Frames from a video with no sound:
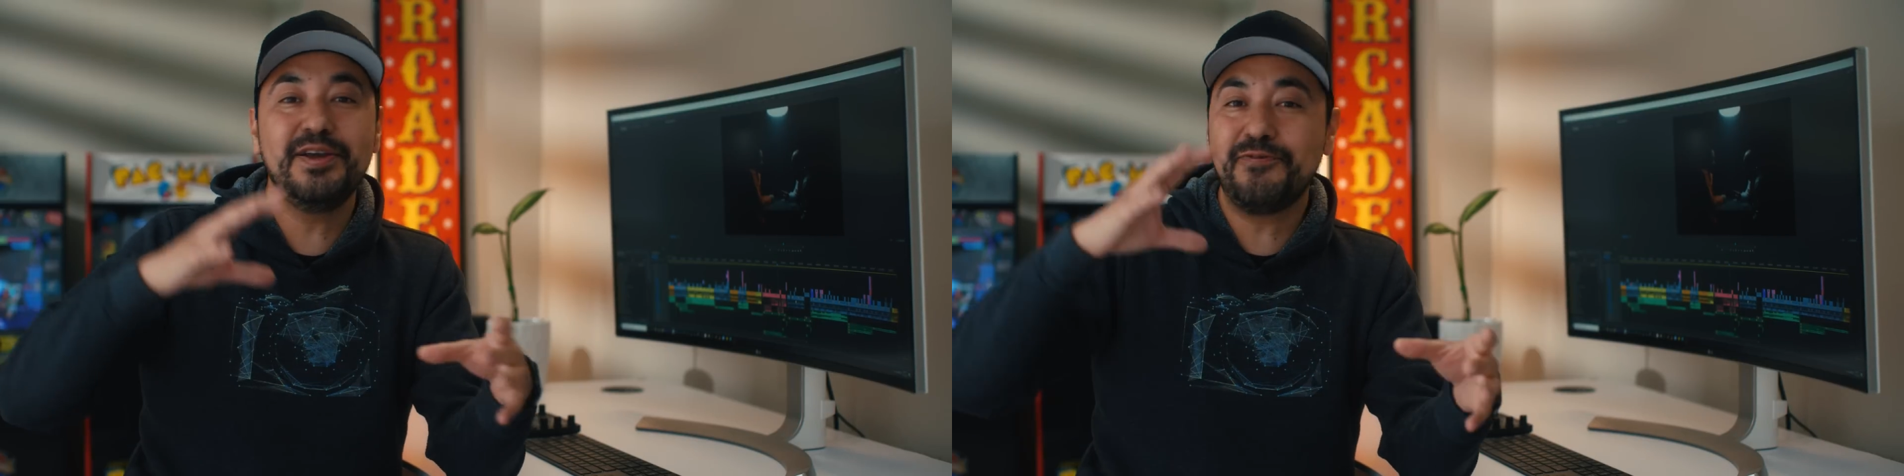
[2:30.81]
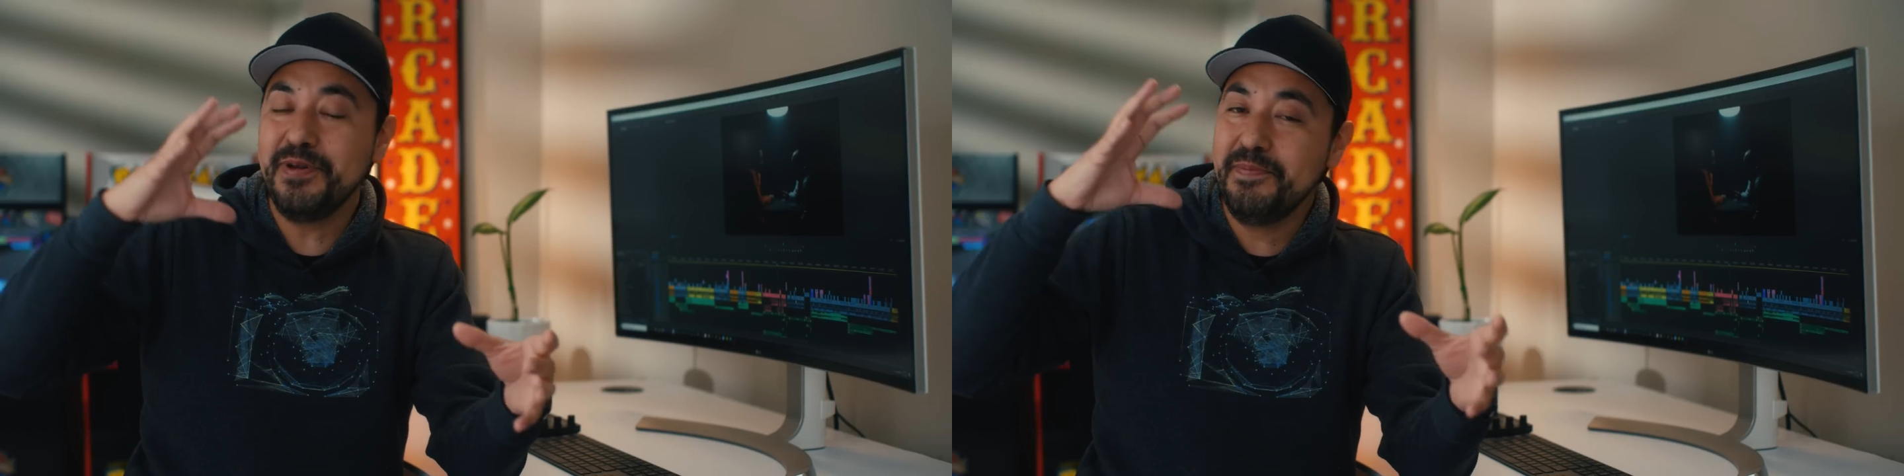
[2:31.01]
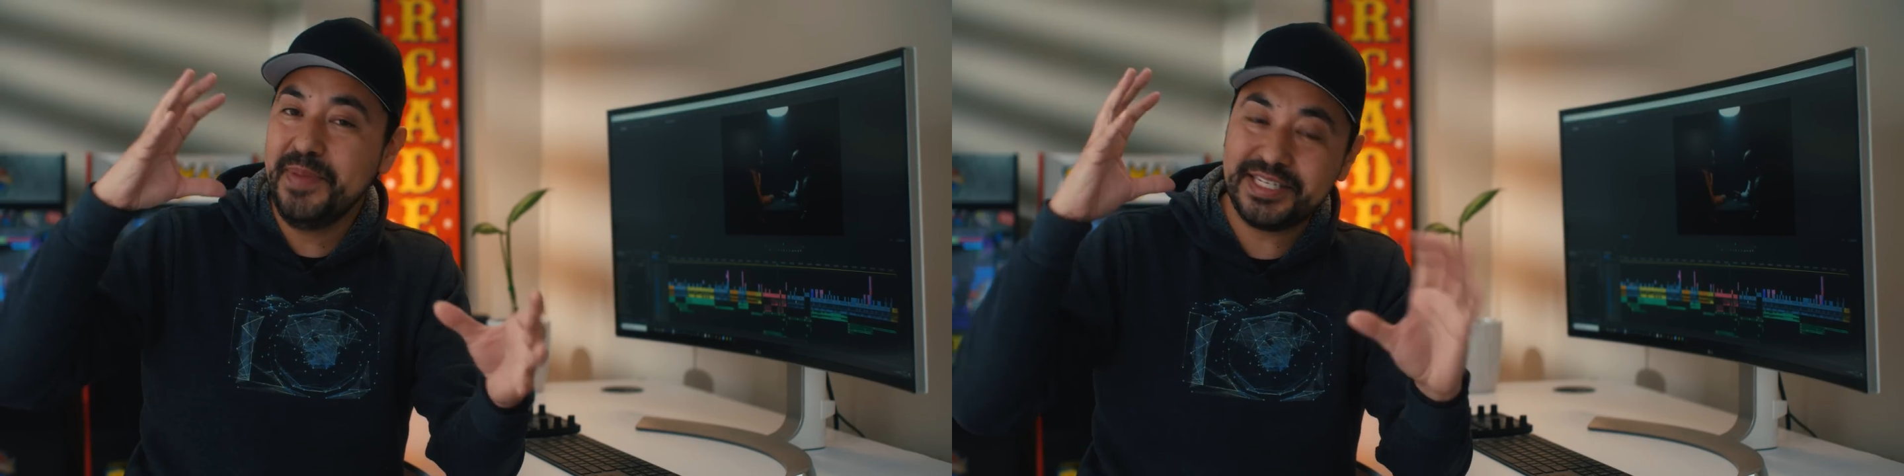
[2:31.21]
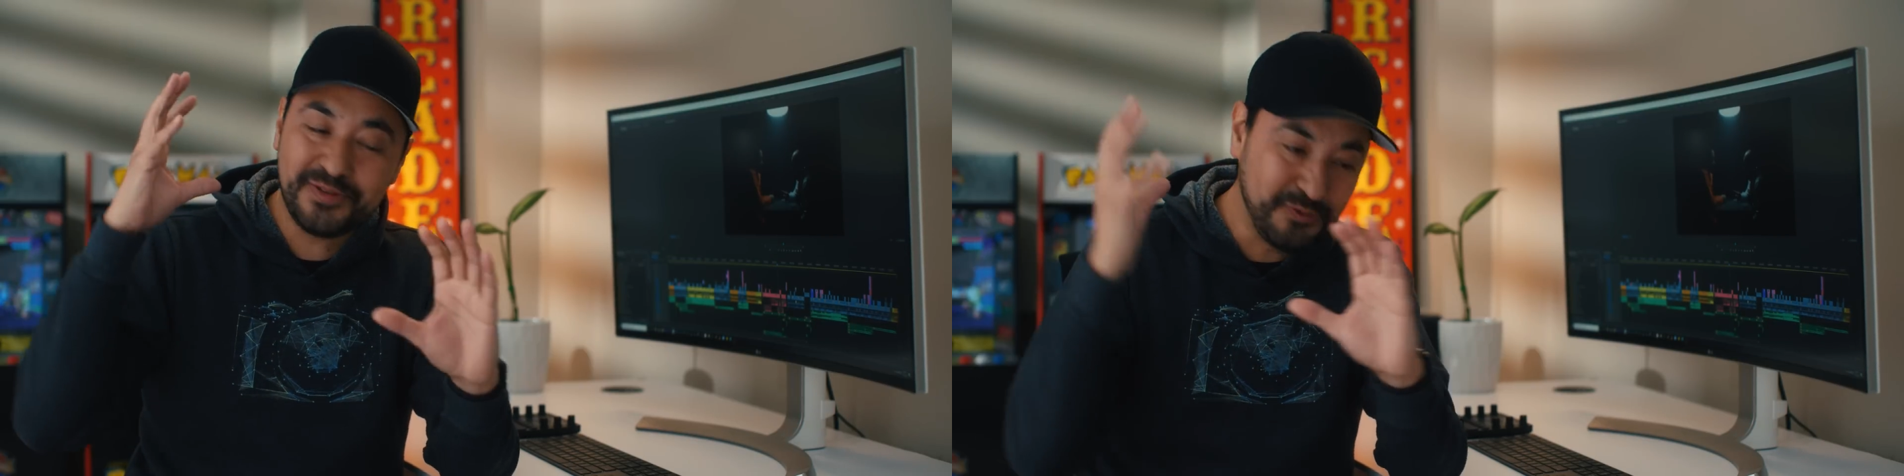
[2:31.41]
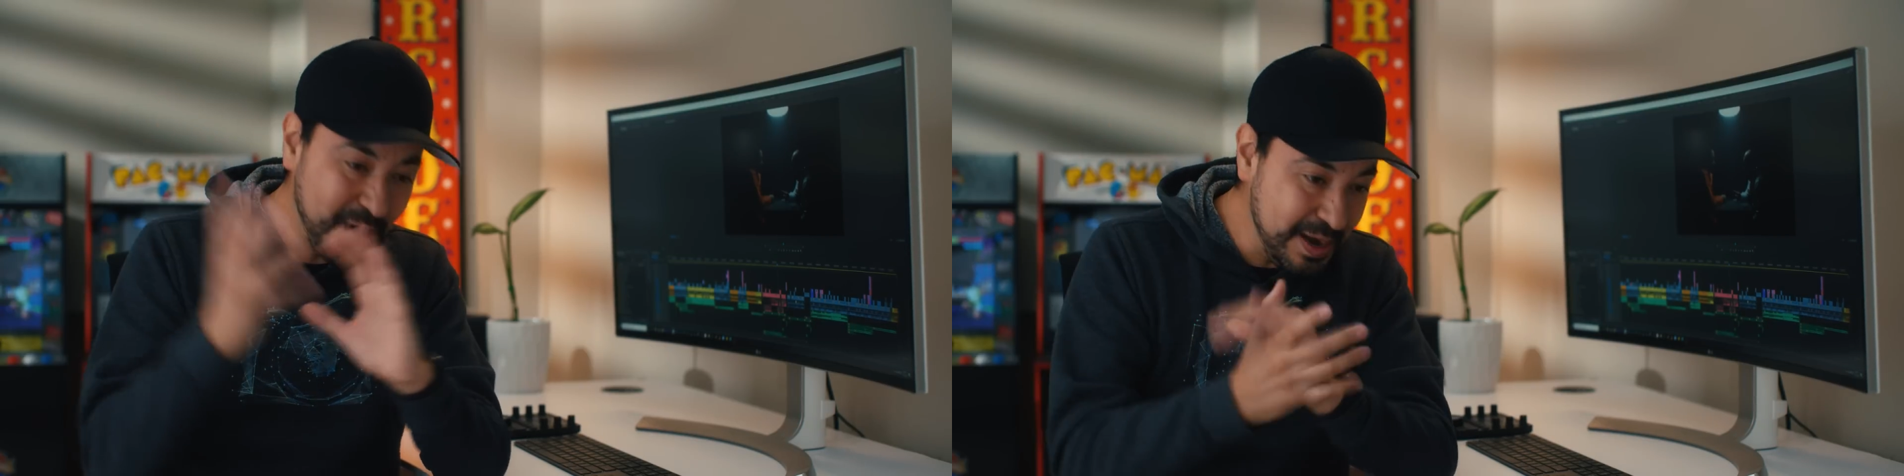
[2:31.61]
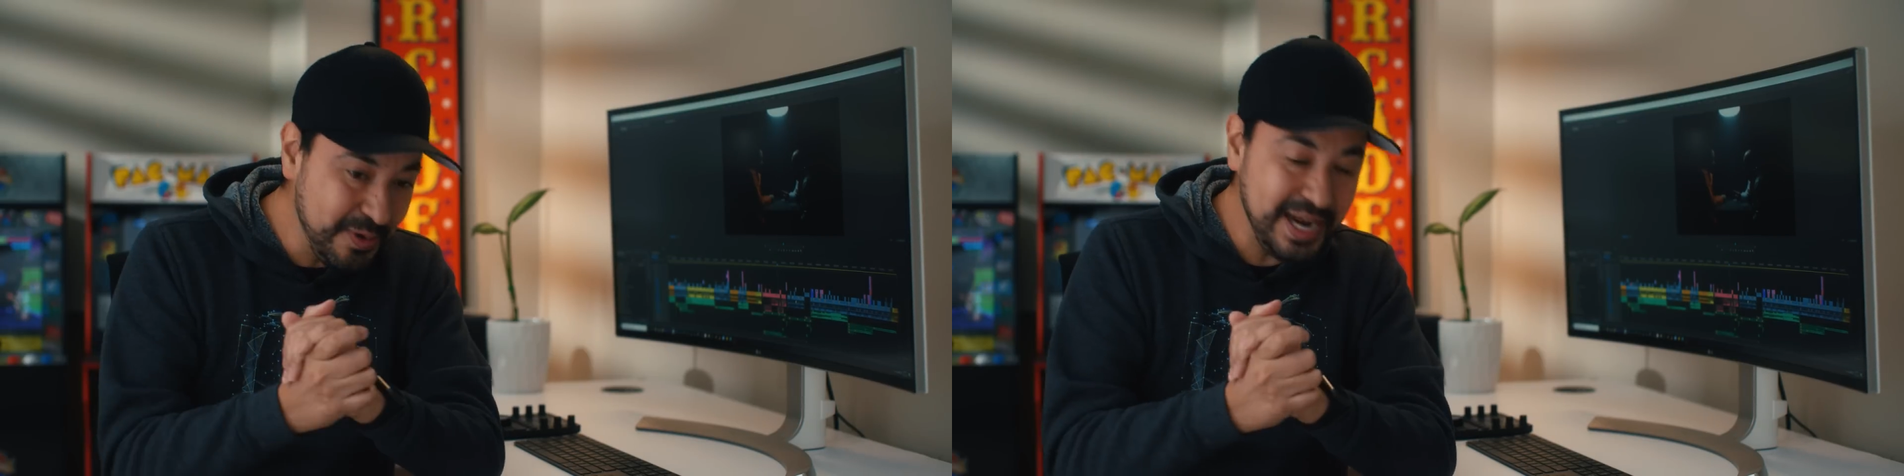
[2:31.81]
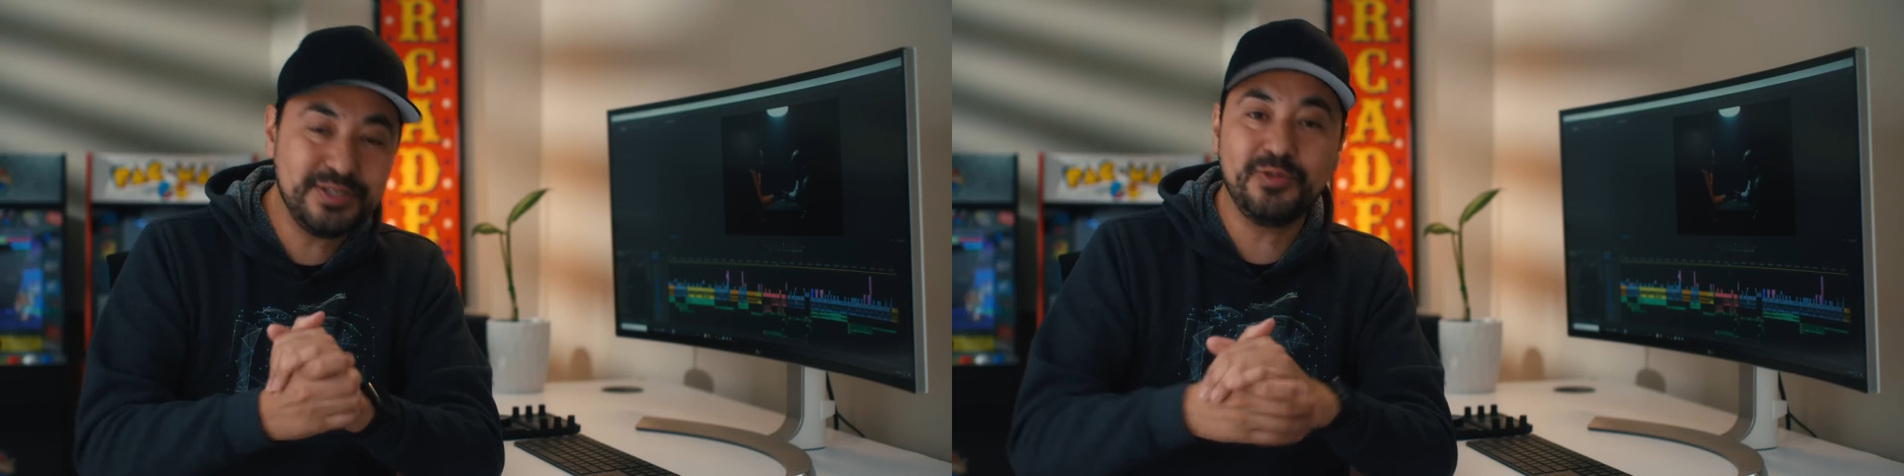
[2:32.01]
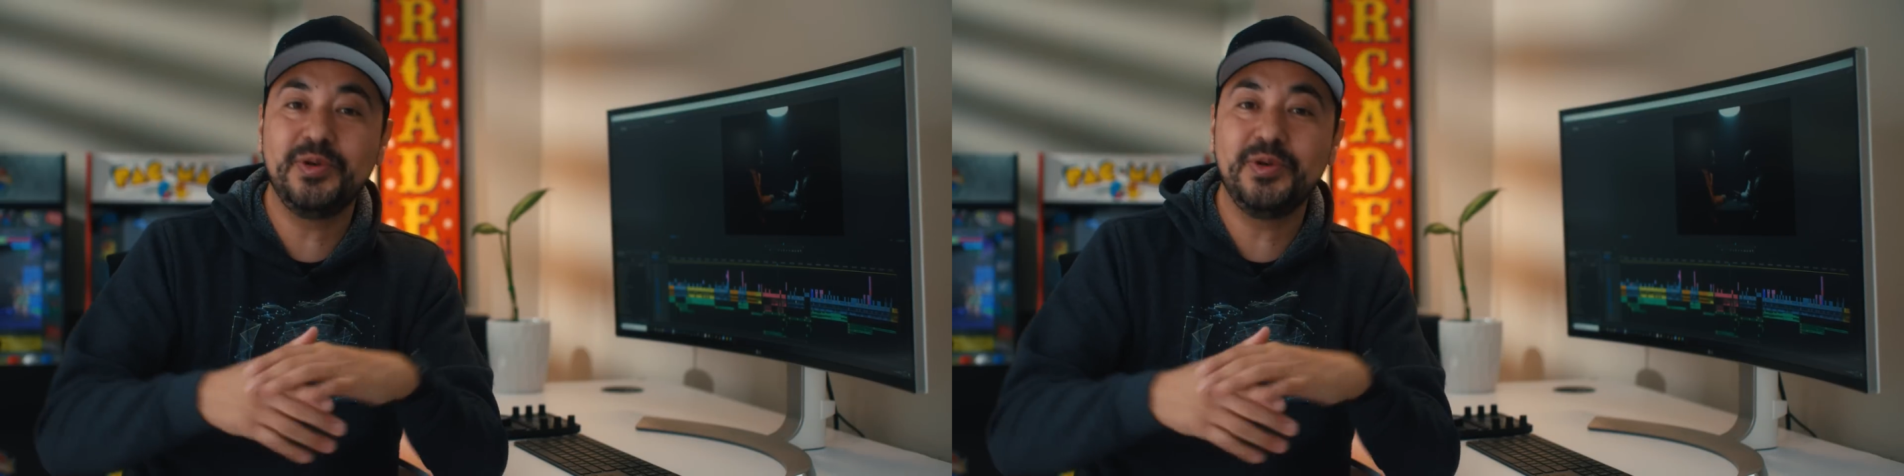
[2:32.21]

different mixed frame rates.